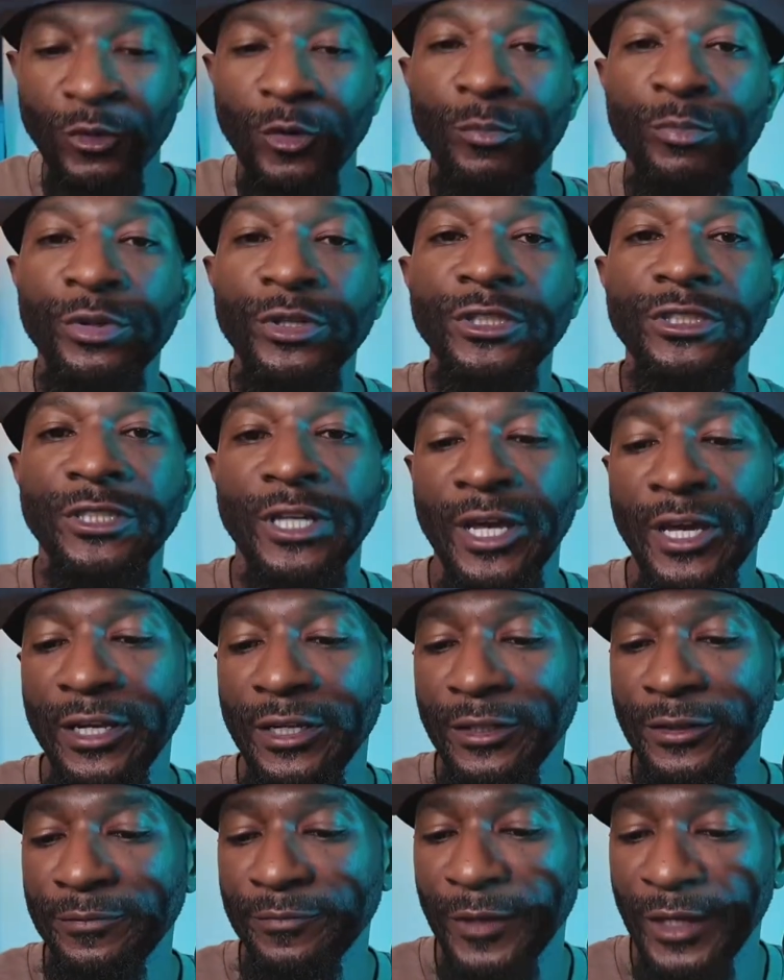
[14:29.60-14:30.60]
We appreciate
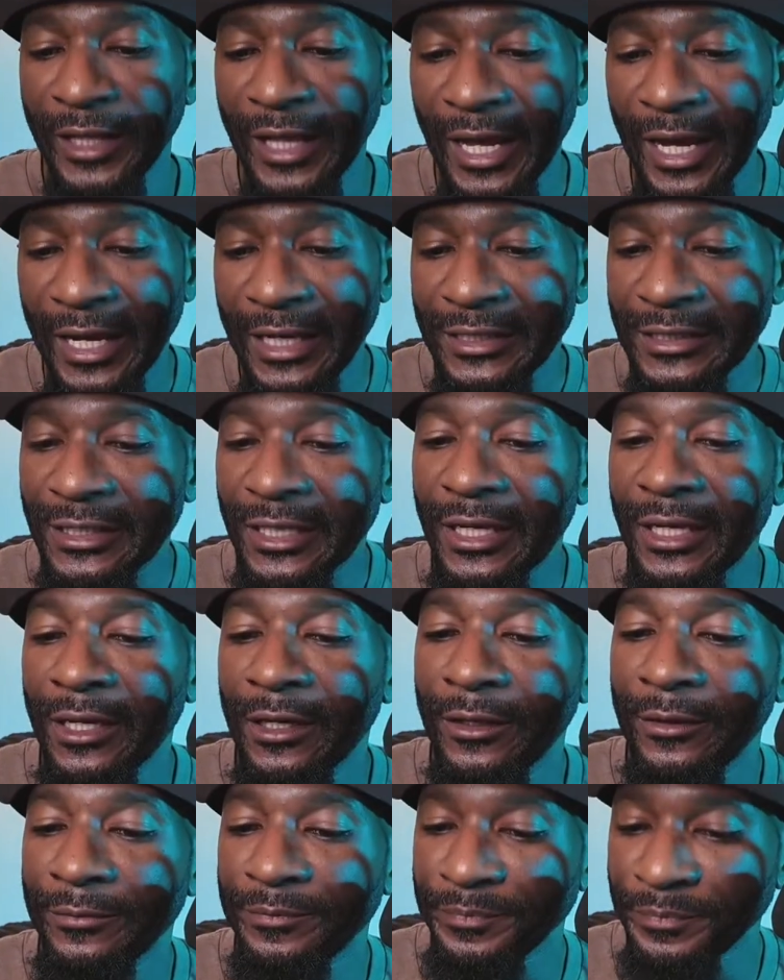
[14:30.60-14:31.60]
it. And like I
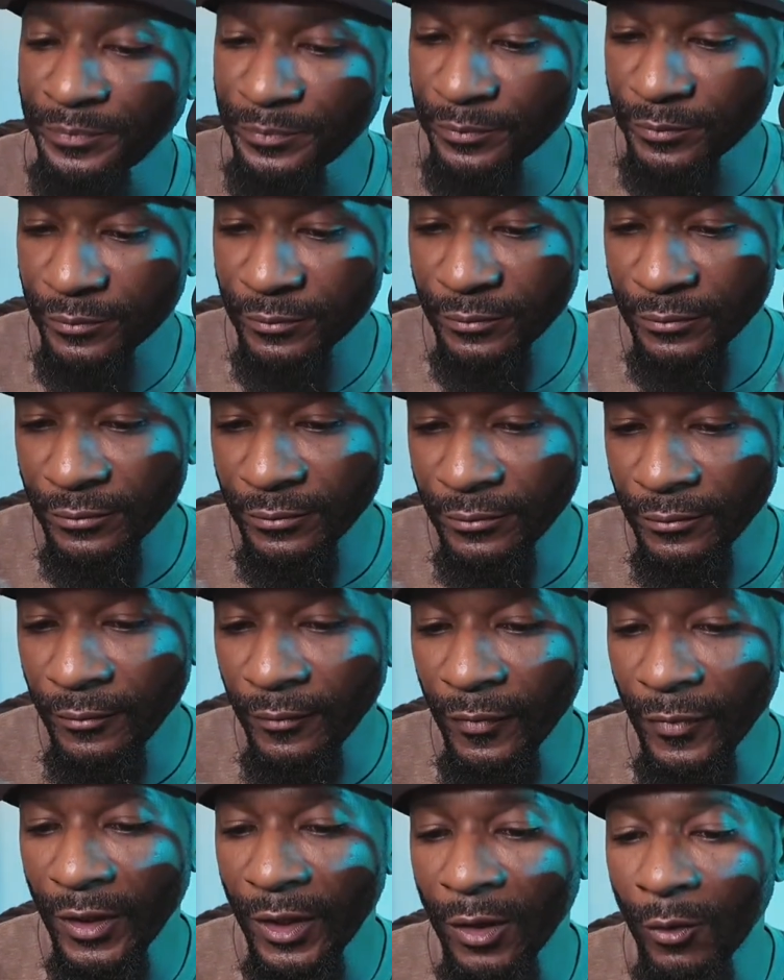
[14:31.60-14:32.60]
said,
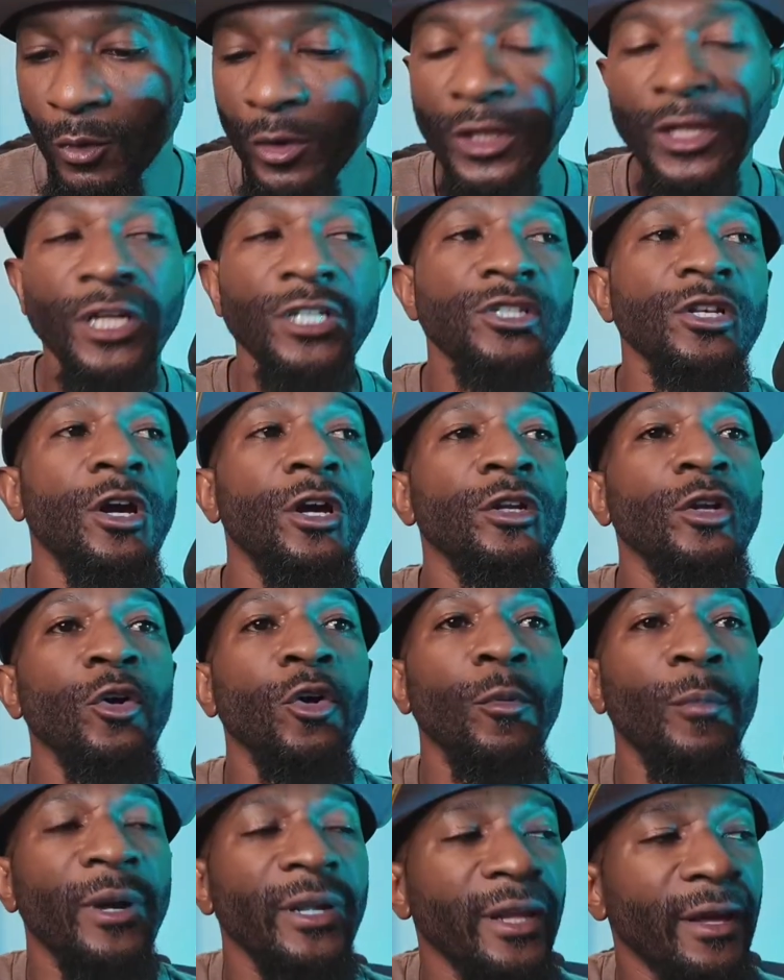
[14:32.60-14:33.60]
we'll let y'all know
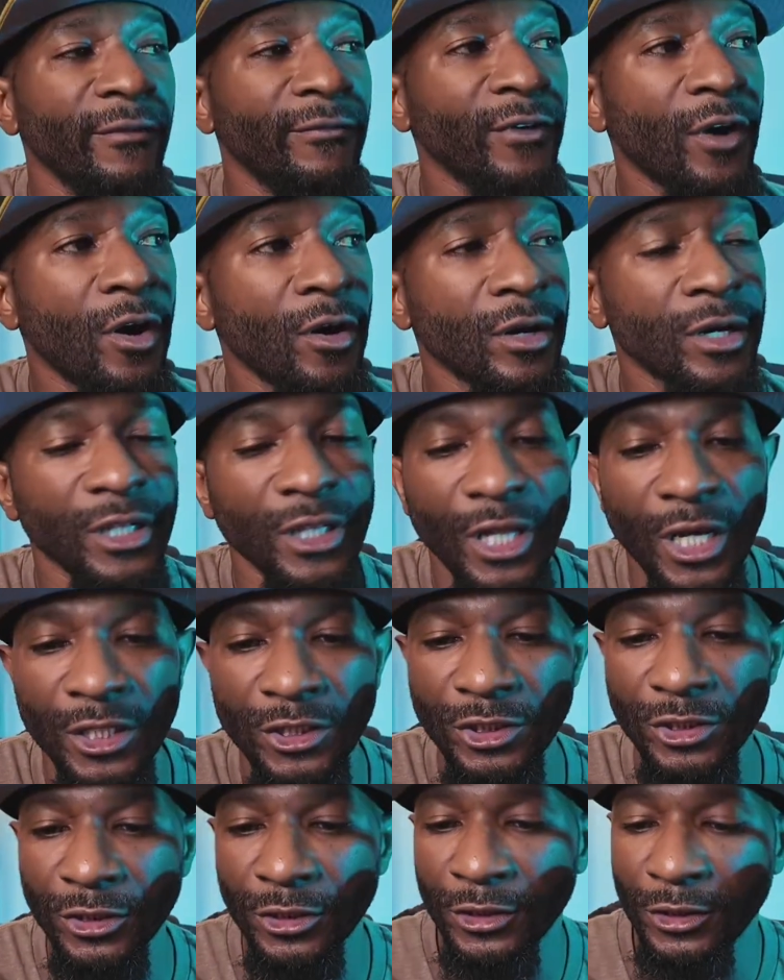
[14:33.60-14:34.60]
about that fall
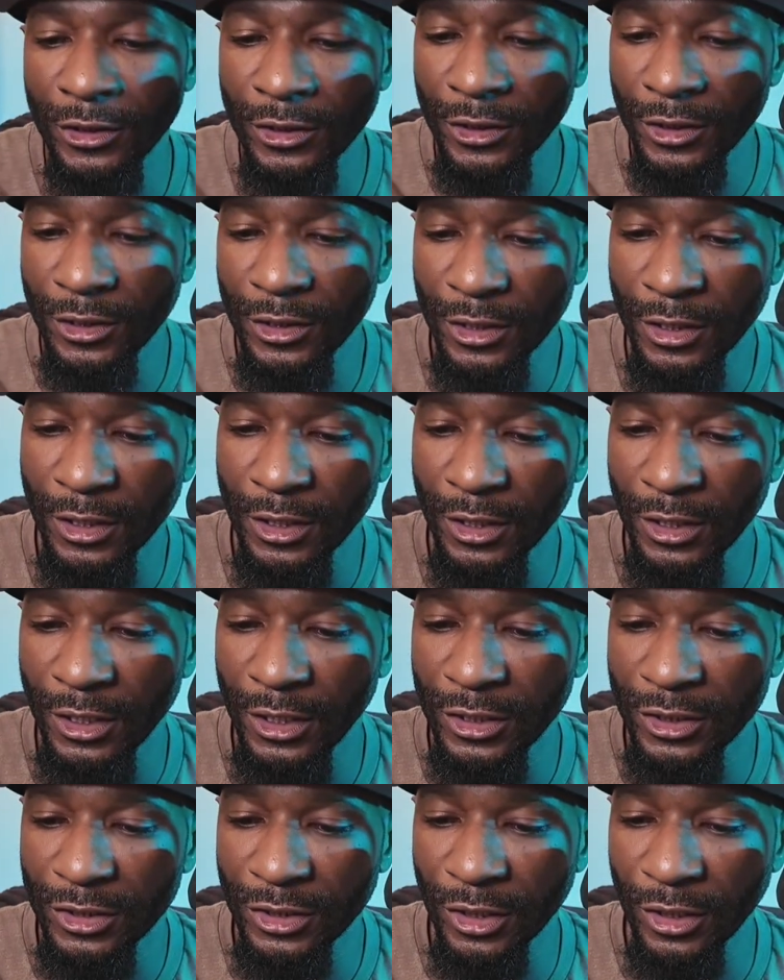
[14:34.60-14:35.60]
collection.
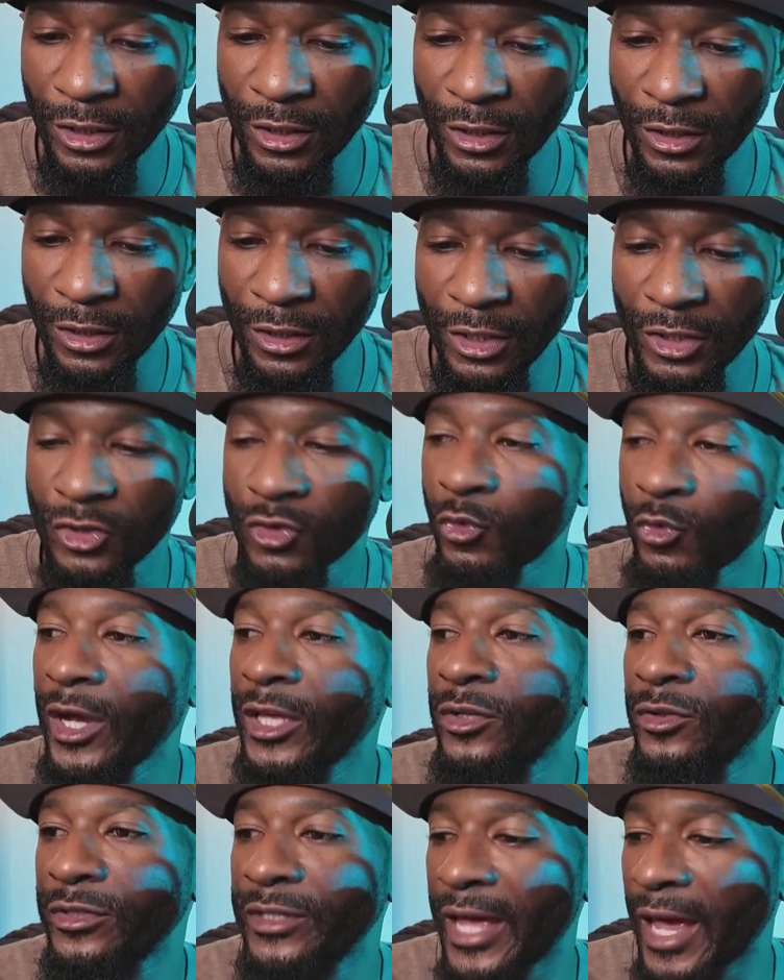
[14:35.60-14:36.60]
It's
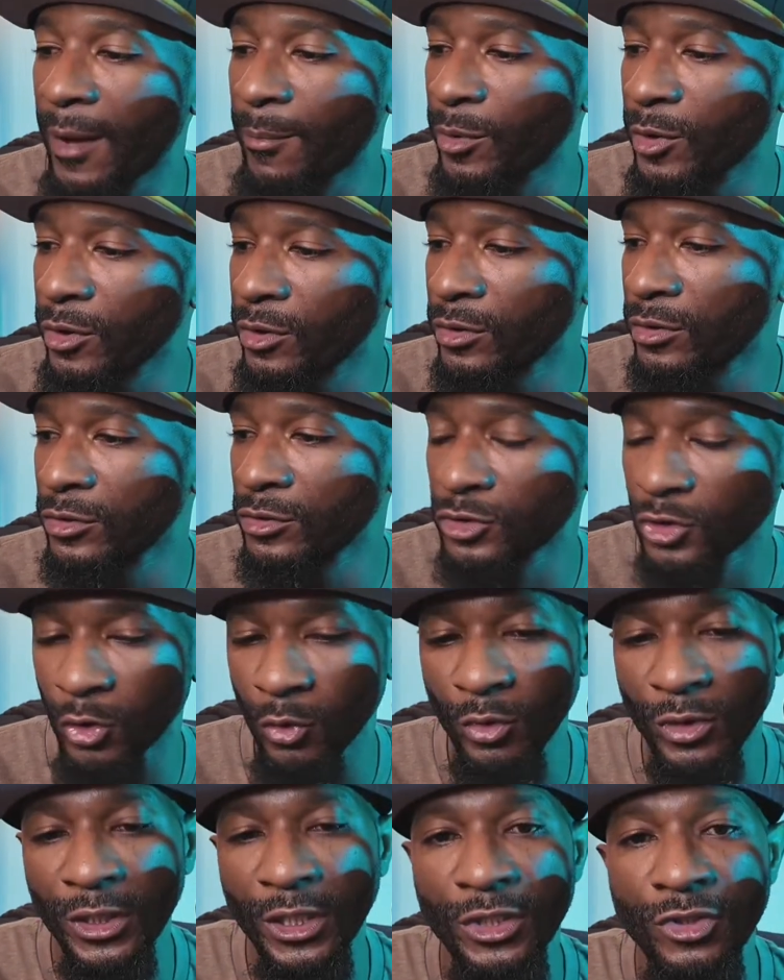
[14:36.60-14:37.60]
rather dapper, so
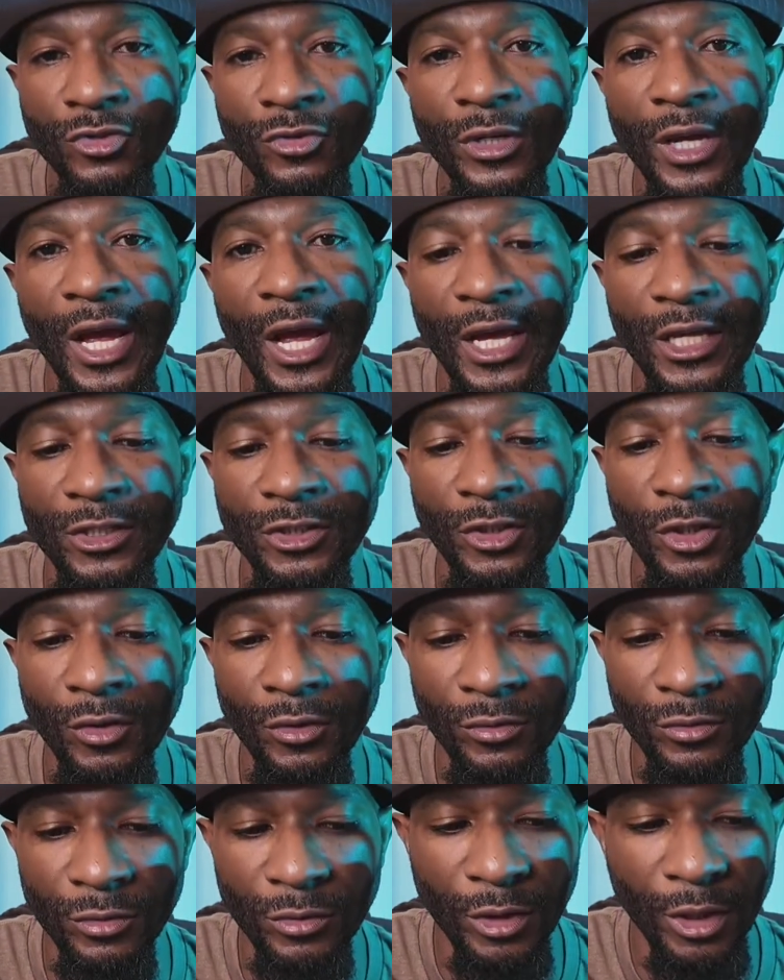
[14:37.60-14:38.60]
we'll let you guys know.